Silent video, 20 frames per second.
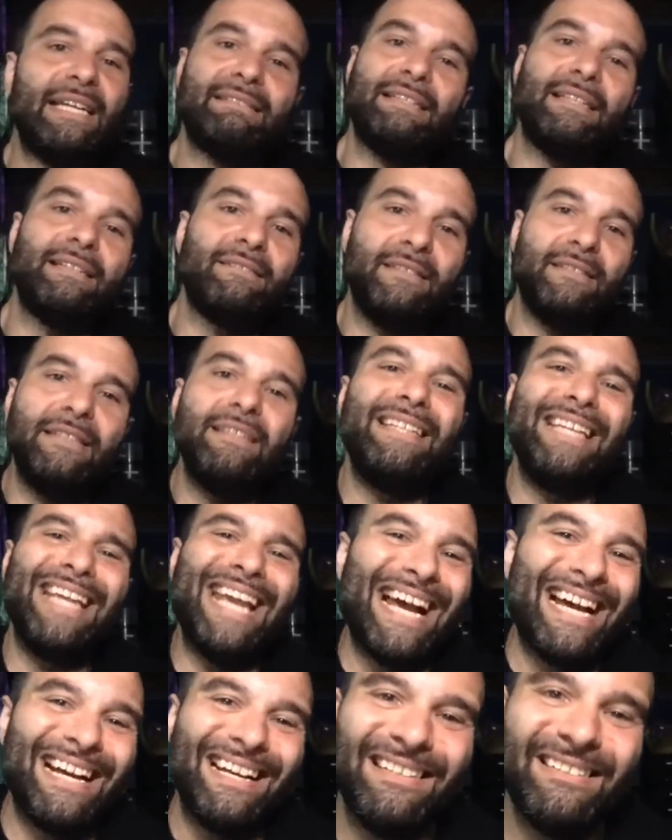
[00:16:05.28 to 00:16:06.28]

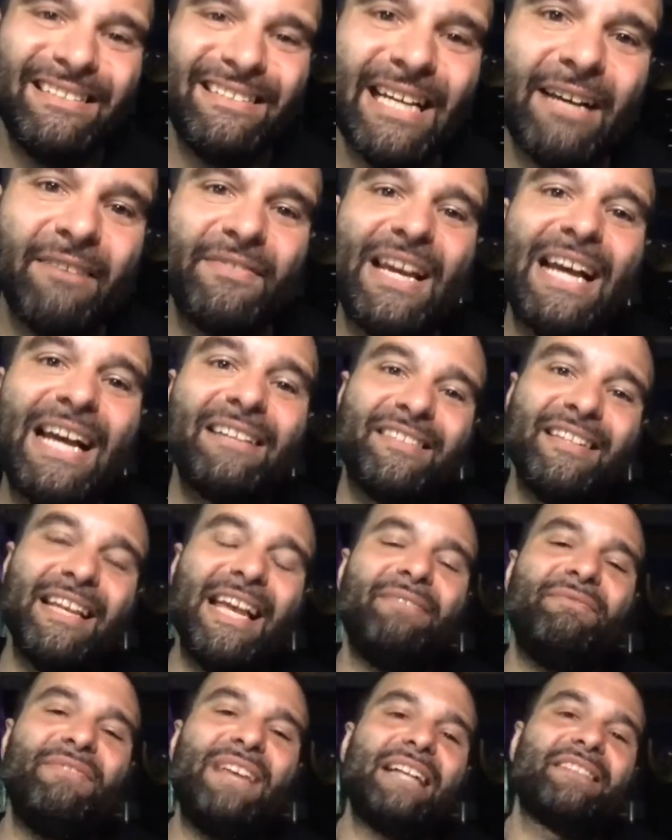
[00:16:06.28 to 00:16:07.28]
yeah. Now that's
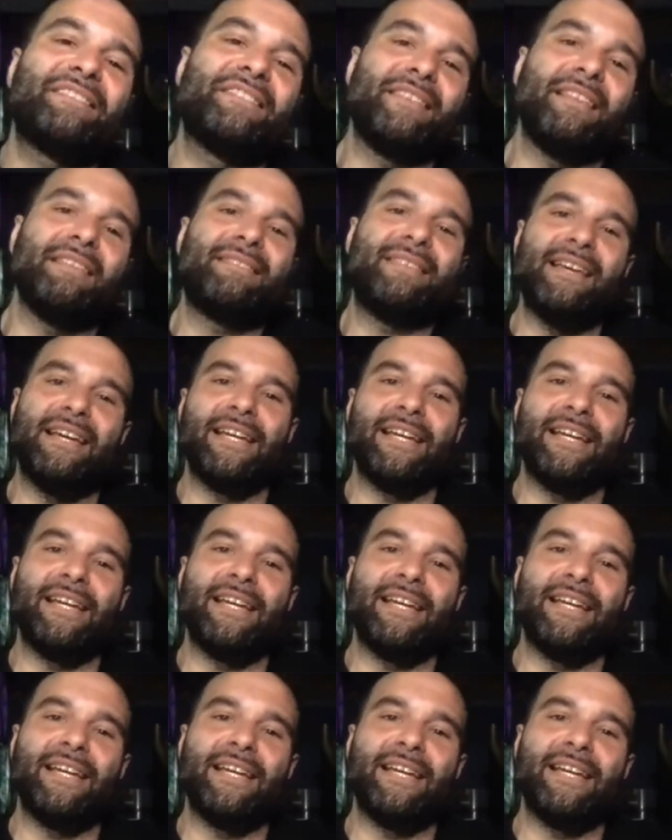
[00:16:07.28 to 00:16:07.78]
the thing.